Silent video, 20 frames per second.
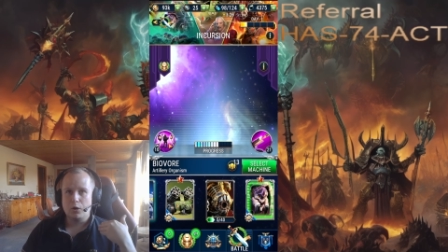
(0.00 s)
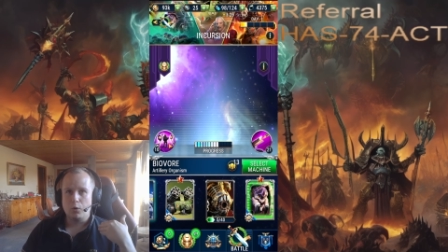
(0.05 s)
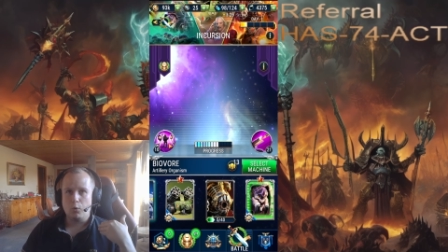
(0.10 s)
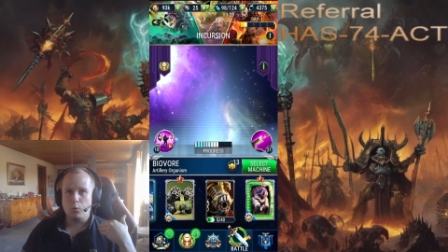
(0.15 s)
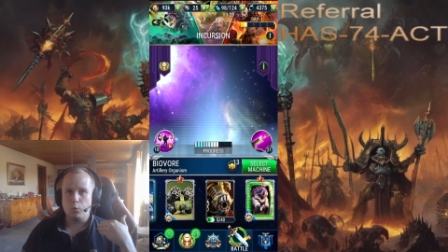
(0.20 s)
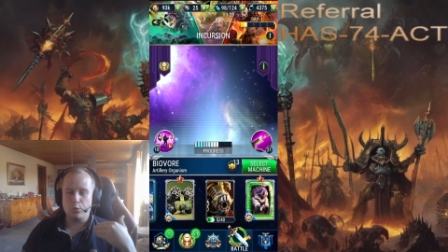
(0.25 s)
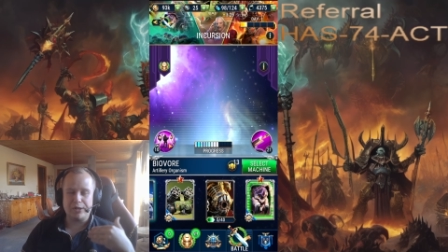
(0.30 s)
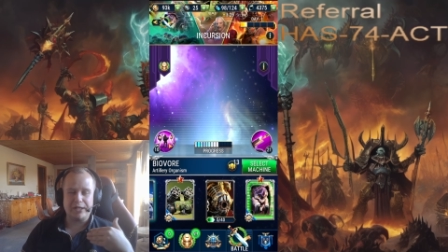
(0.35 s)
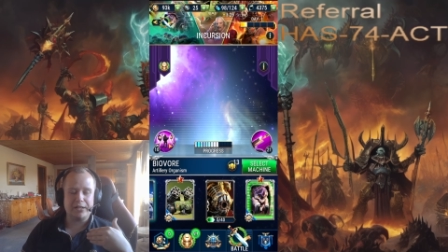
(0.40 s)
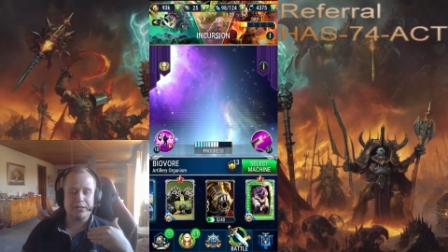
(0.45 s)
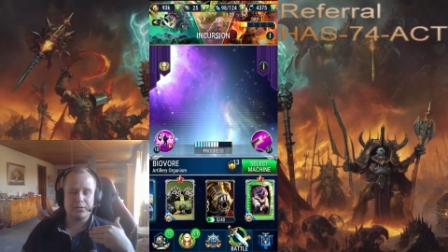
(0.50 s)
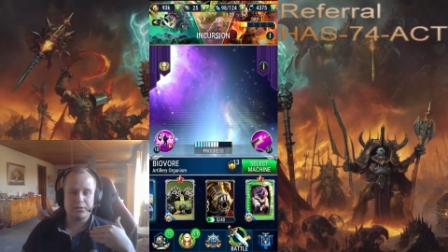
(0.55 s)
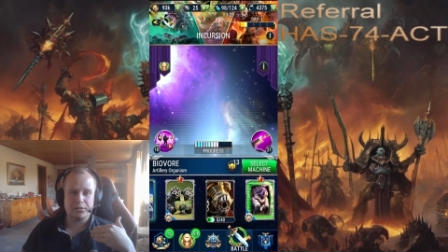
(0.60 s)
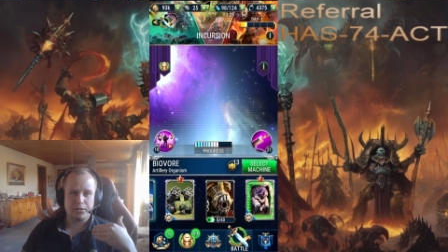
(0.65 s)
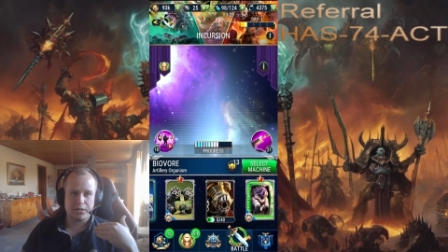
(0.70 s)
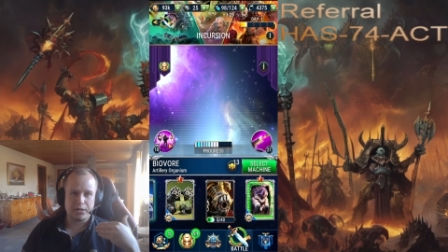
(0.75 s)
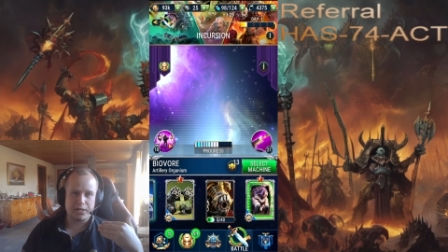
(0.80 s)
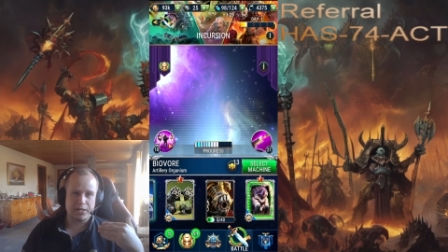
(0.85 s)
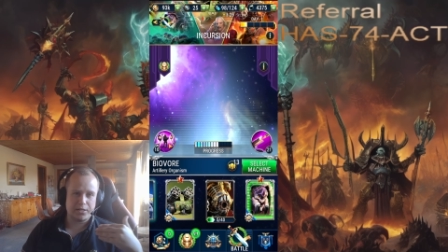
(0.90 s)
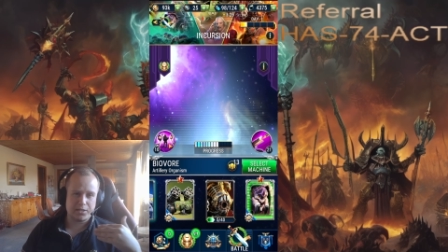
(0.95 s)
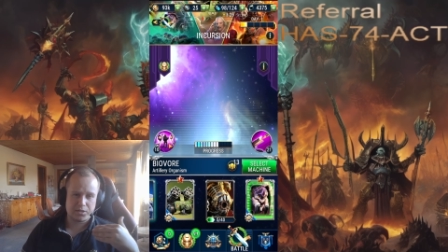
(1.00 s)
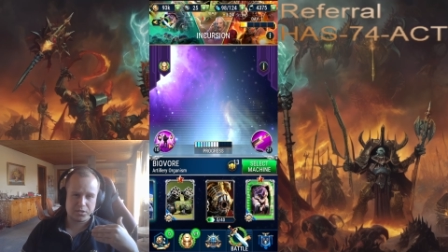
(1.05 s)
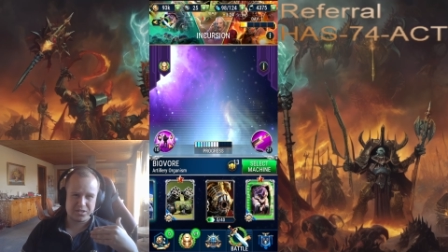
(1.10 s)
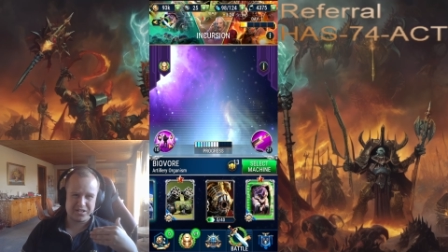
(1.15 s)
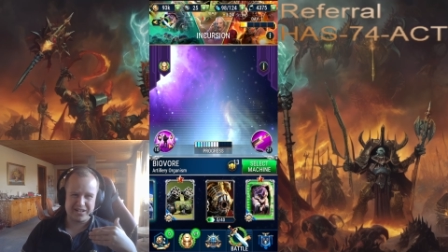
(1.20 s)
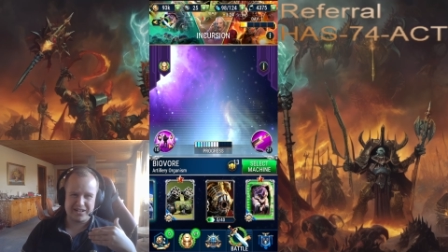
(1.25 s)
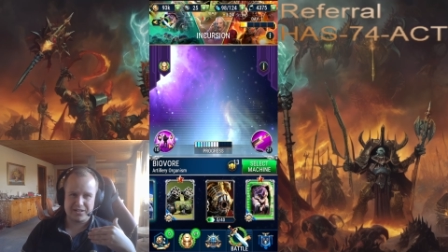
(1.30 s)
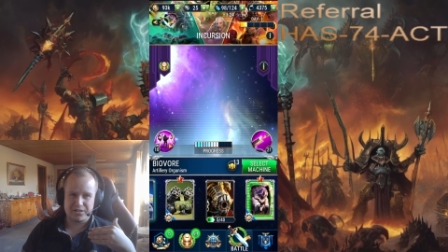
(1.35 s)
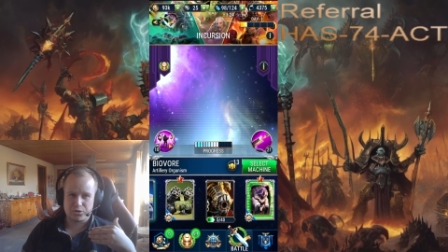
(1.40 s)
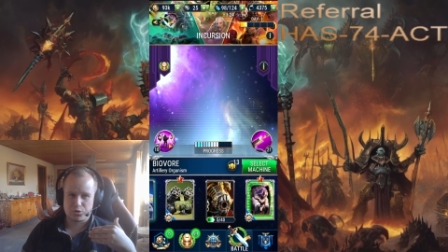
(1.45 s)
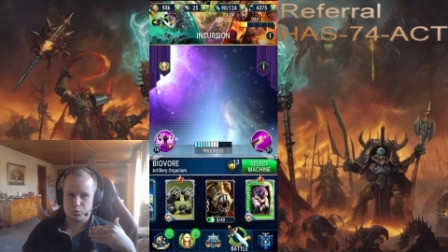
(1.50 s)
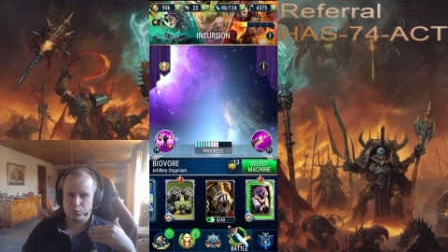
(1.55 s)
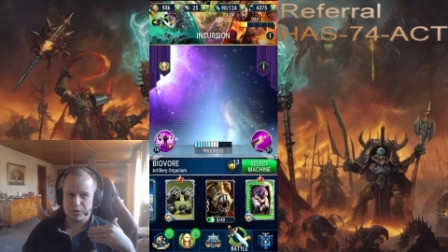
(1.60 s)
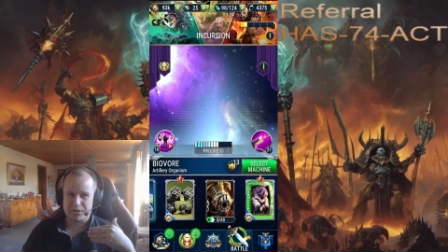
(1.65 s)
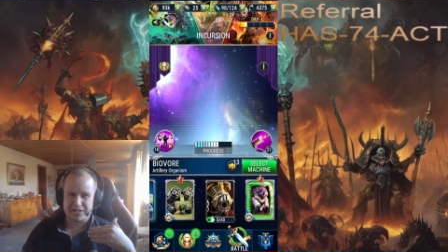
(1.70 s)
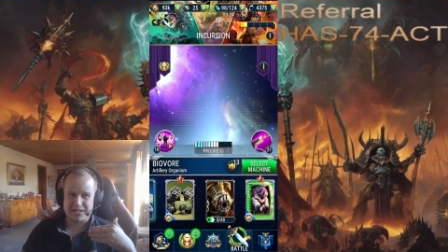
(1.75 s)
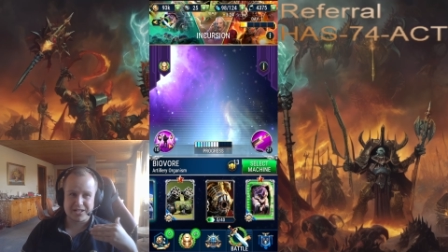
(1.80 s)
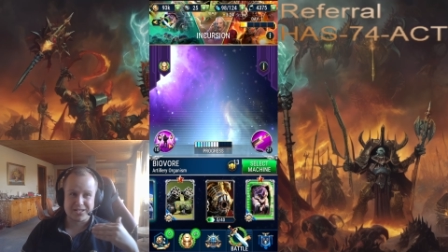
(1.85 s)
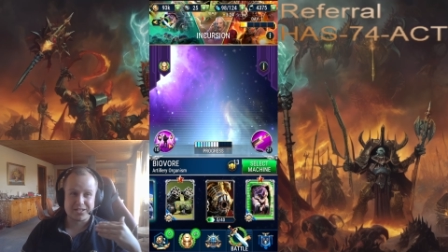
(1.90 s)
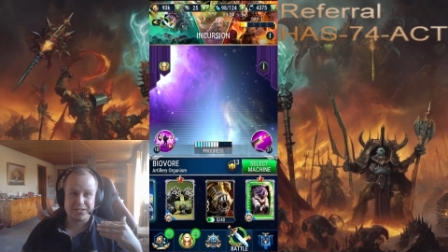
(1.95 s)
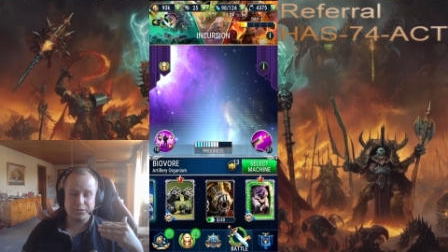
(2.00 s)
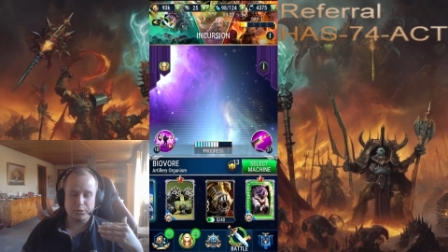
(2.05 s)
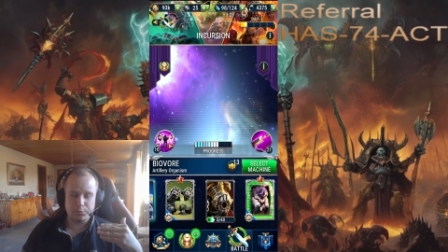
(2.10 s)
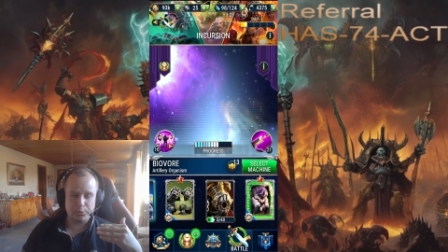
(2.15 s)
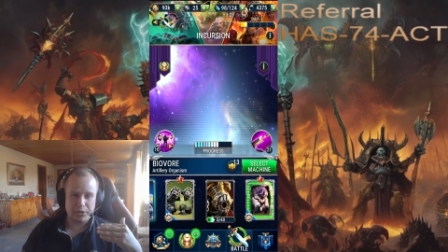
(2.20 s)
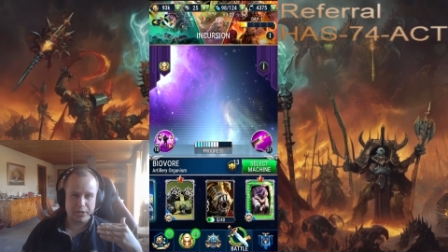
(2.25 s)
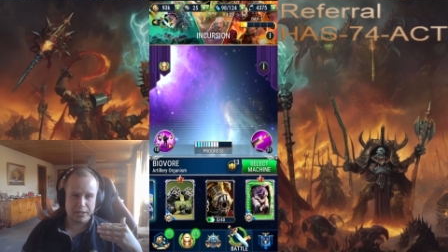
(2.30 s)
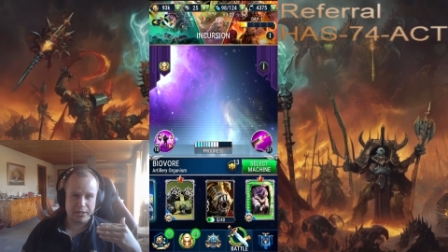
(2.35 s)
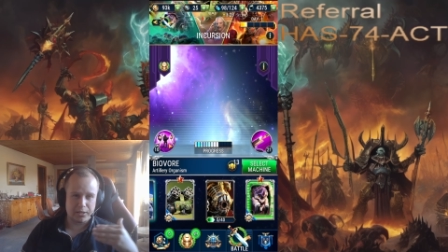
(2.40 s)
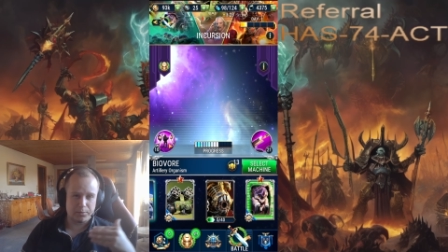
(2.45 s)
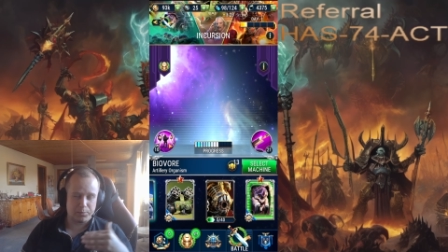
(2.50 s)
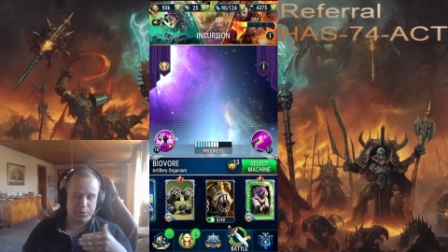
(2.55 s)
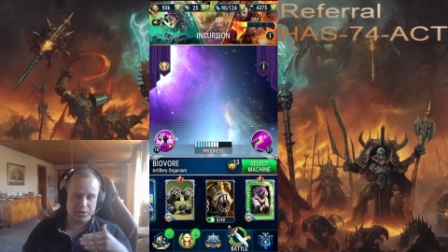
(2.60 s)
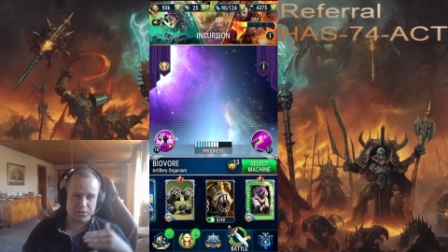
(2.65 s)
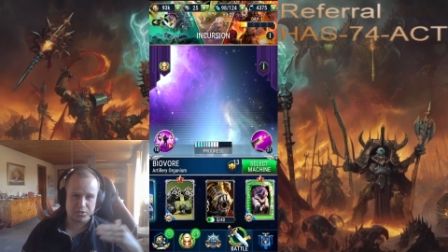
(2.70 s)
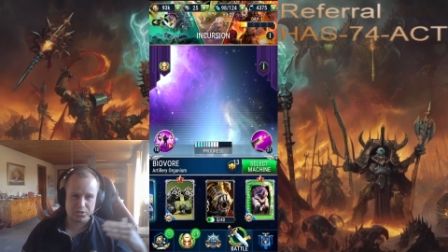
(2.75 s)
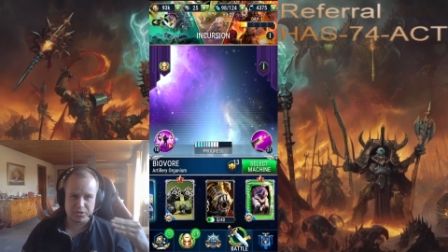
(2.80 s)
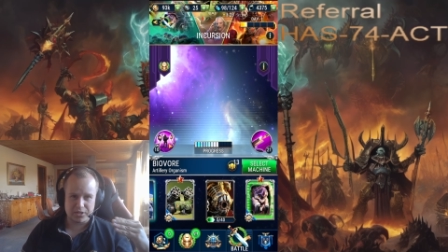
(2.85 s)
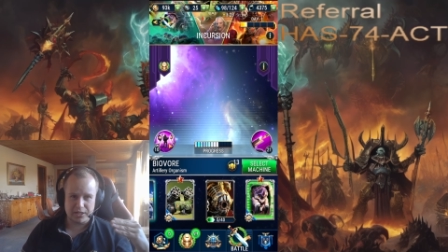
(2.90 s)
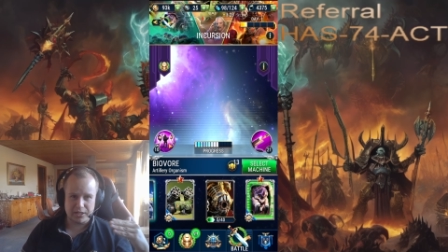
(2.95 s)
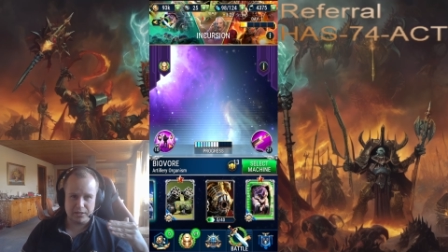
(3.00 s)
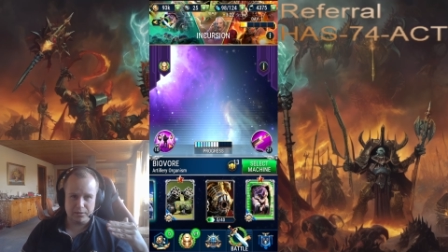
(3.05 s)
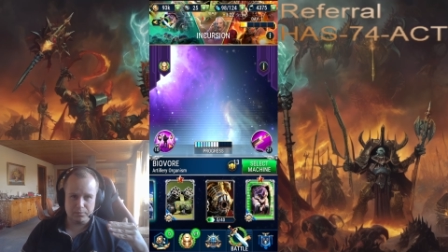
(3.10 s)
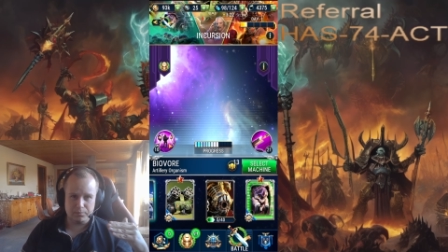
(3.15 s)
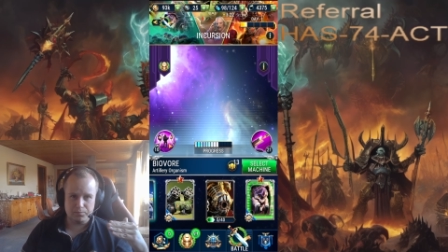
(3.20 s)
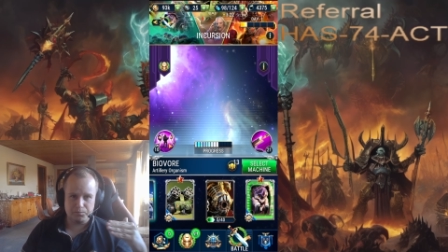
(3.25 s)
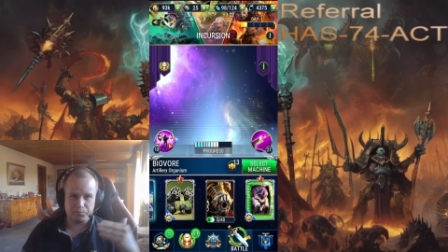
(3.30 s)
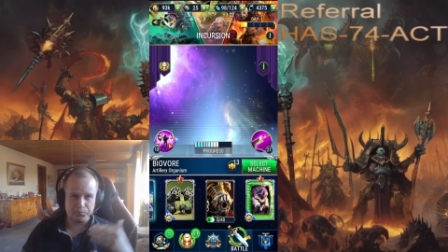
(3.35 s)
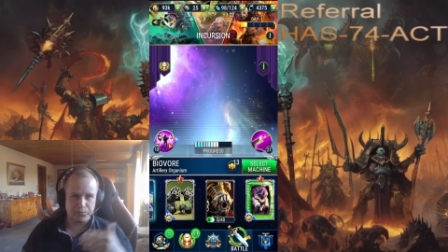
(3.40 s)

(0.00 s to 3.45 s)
win against a squad that's a little bit higher but same